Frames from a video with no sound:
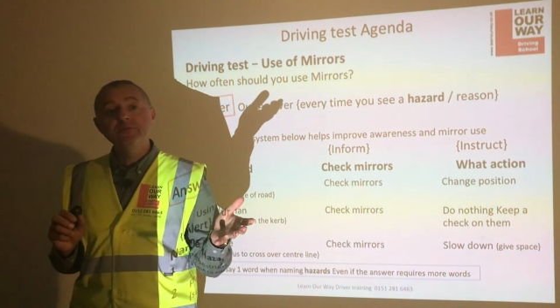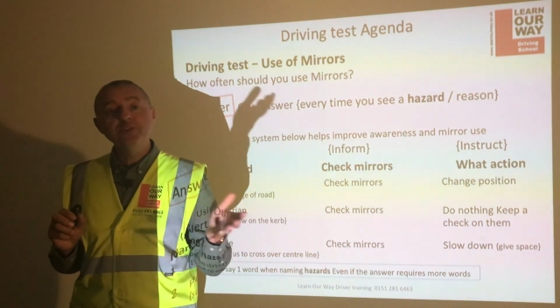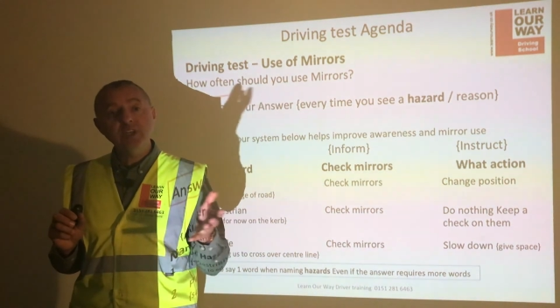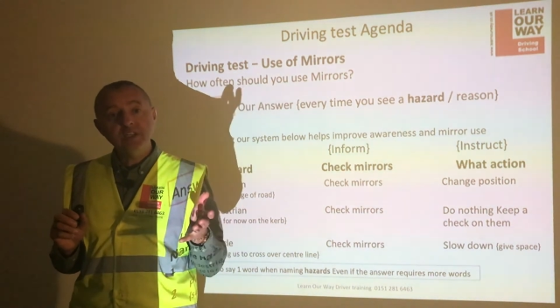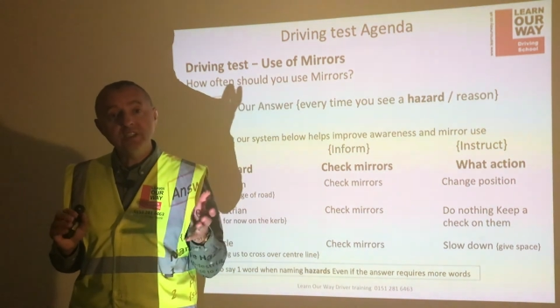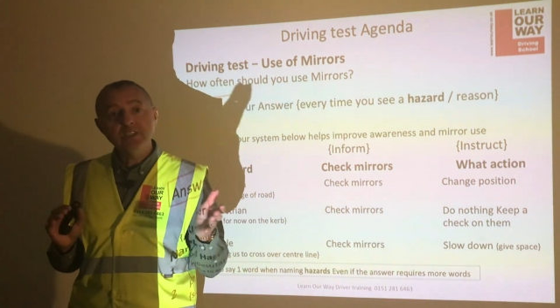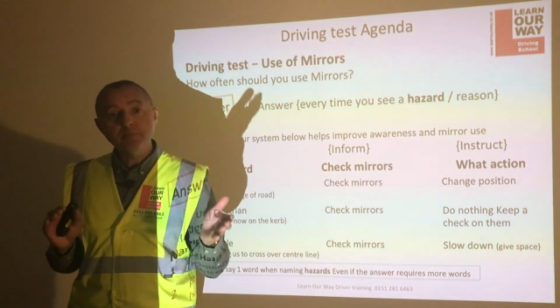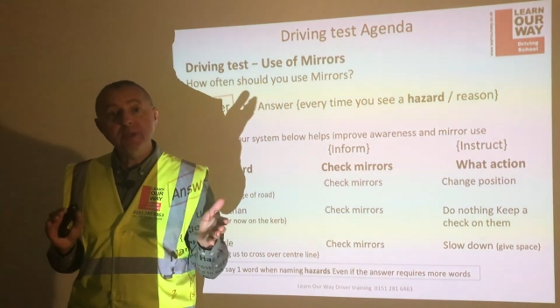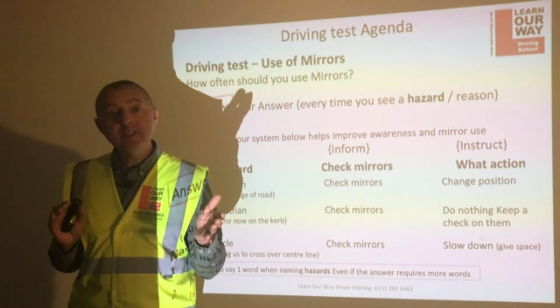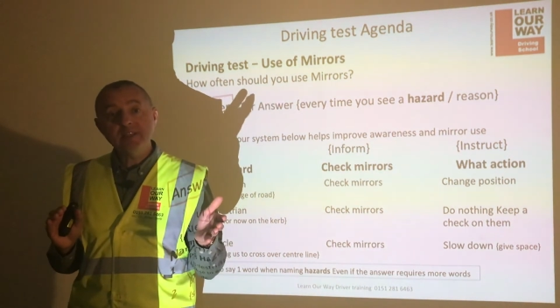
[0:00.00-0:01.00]
changing
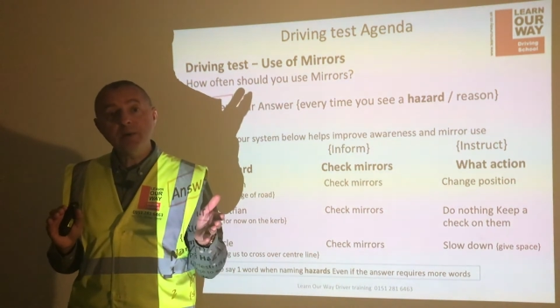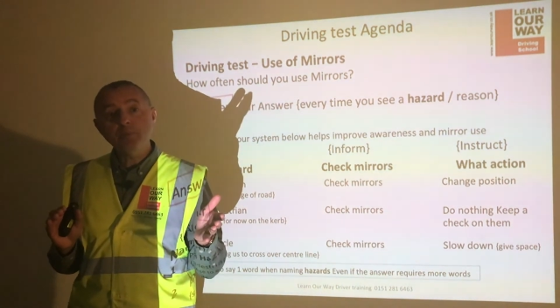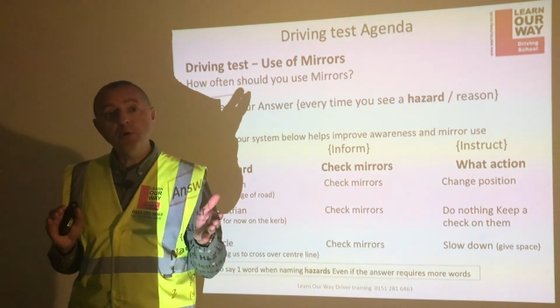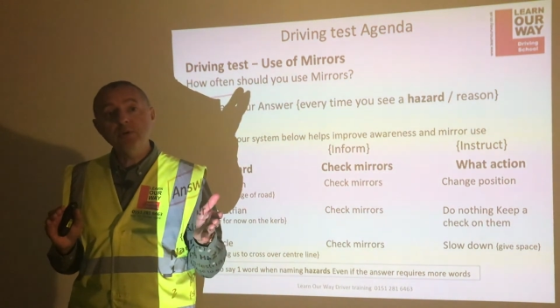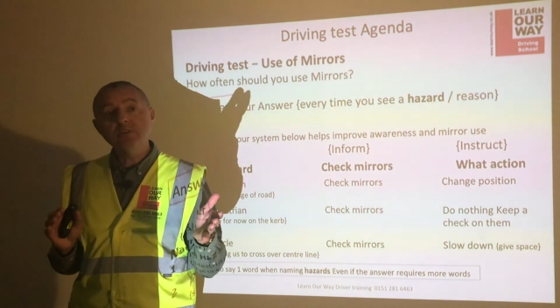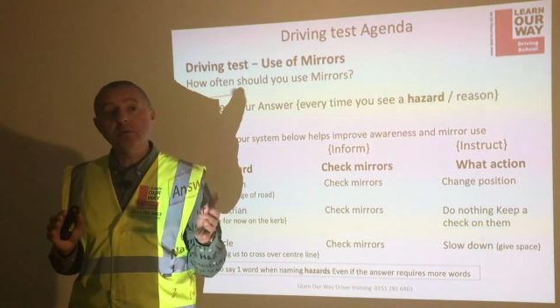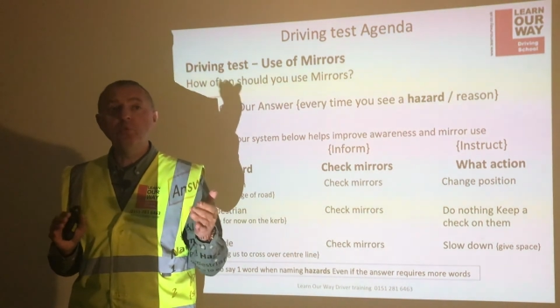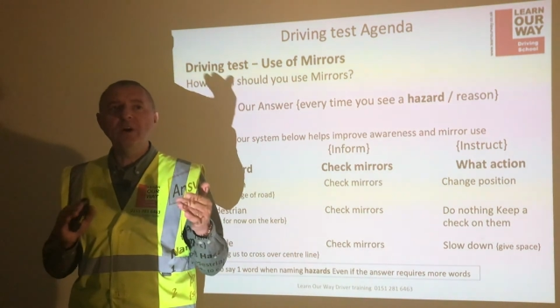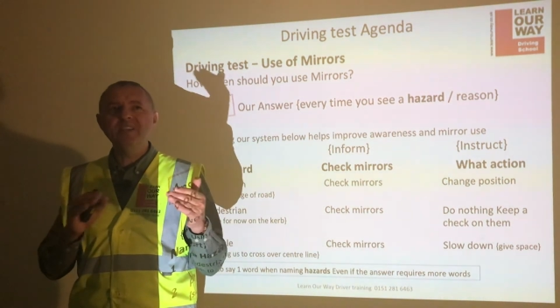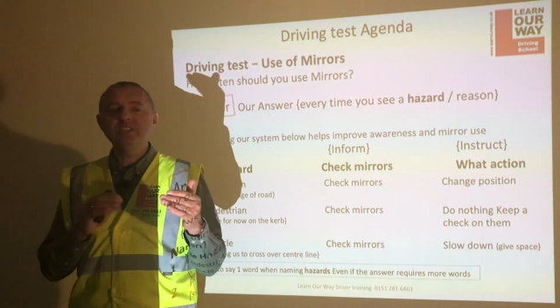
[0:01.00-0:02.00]
speed at that point. So
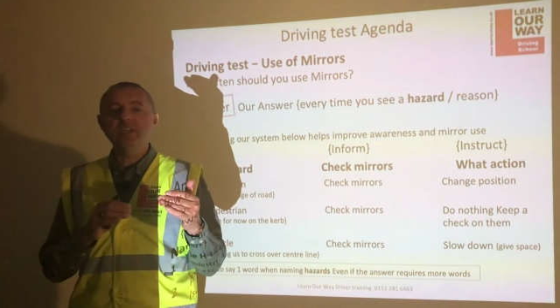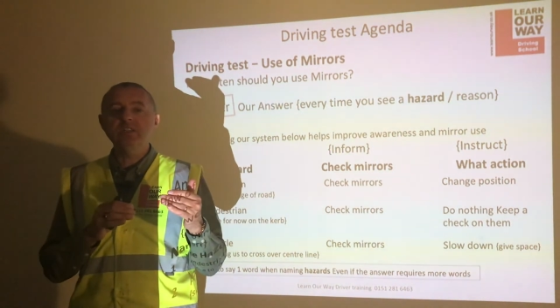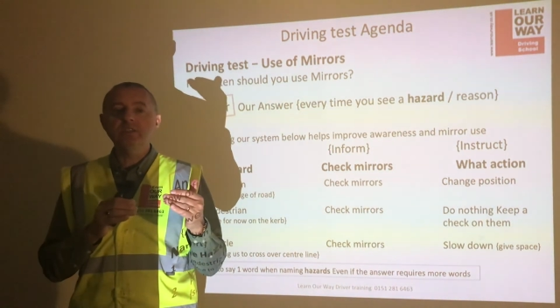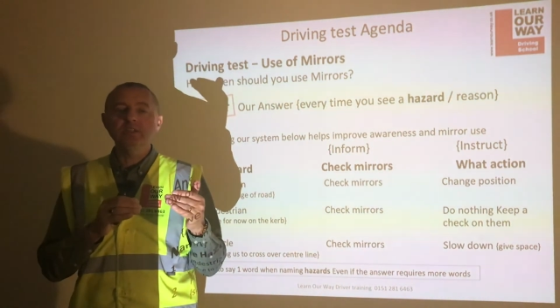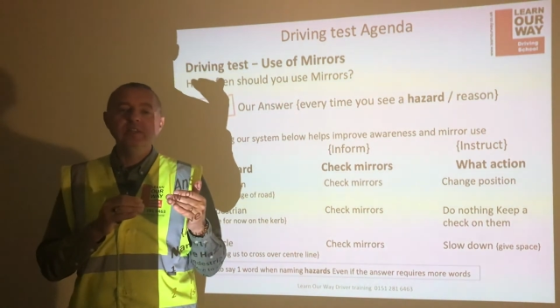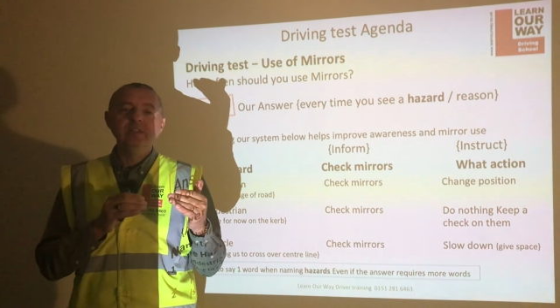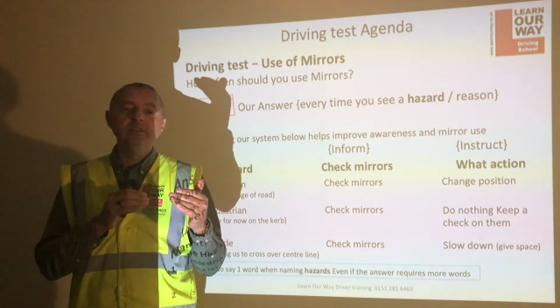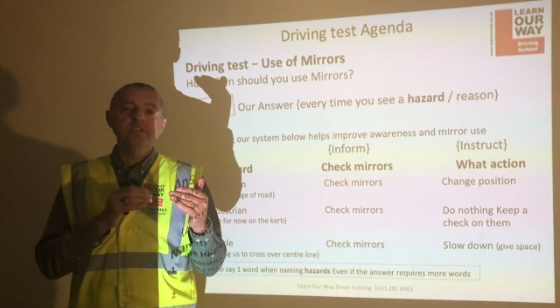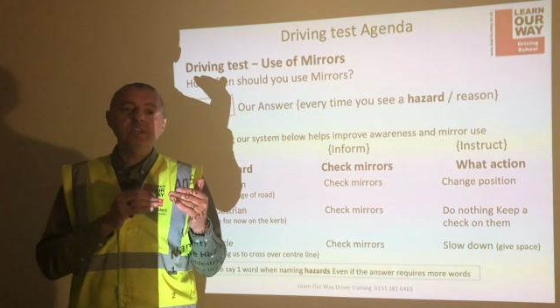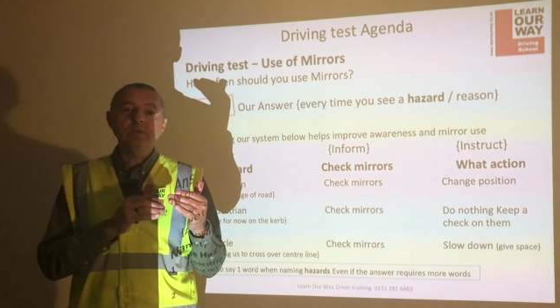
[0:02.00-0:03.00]
why
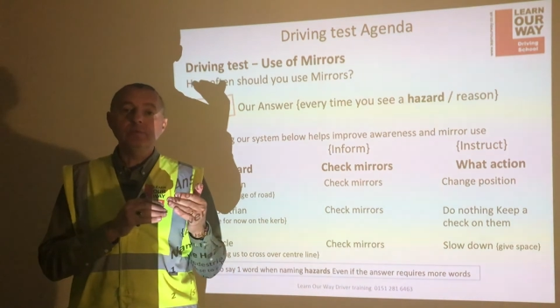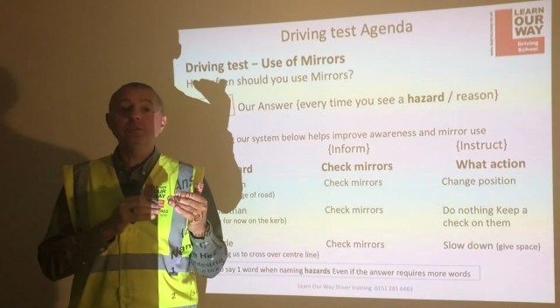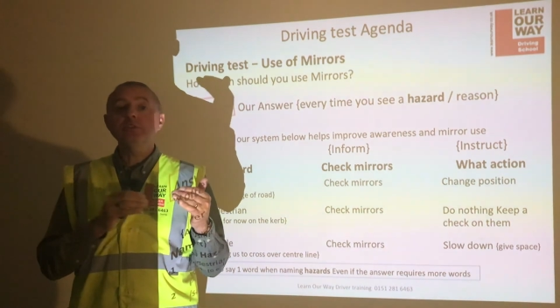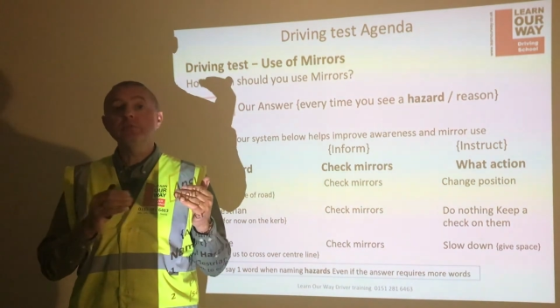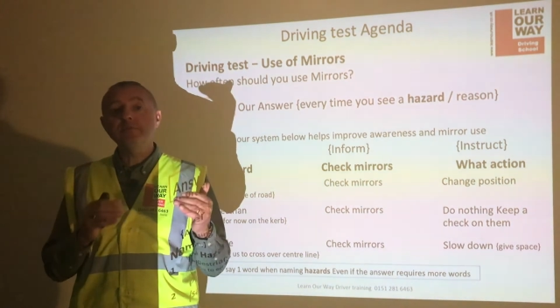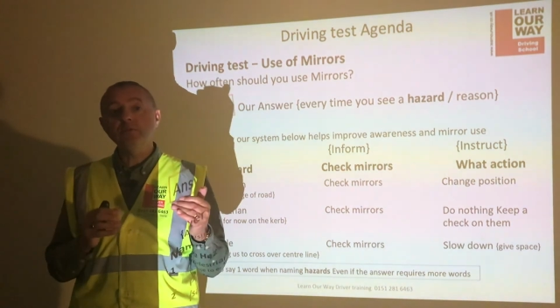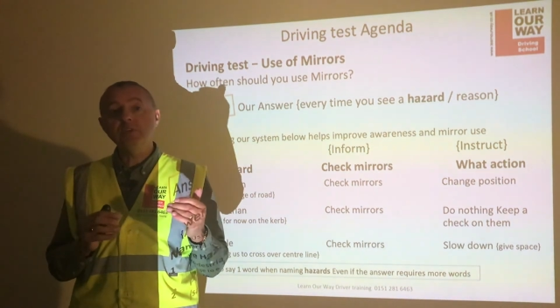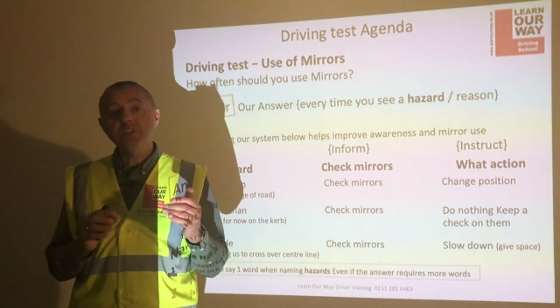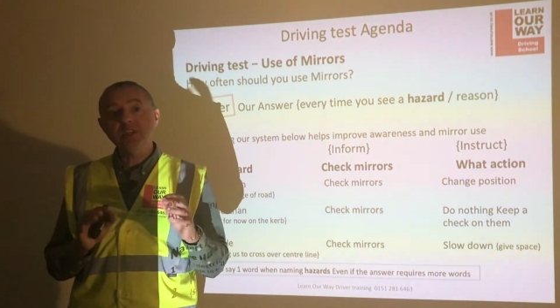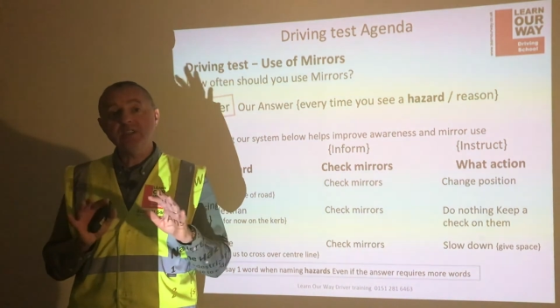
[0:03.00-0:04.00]
check your mirrors just before you
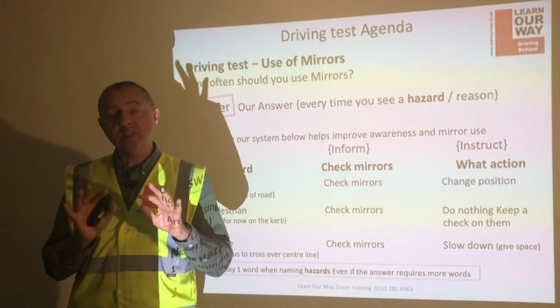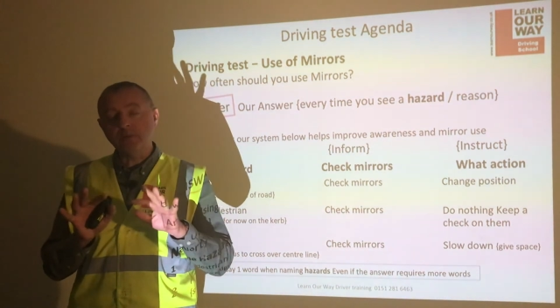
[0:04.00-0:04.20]
change gear?